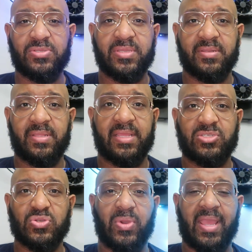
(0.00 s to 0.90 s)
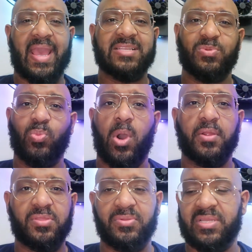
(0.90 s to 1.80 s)
that you can enjoy as we
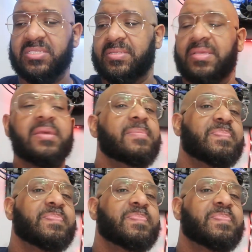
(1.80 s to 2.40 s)
walk through this.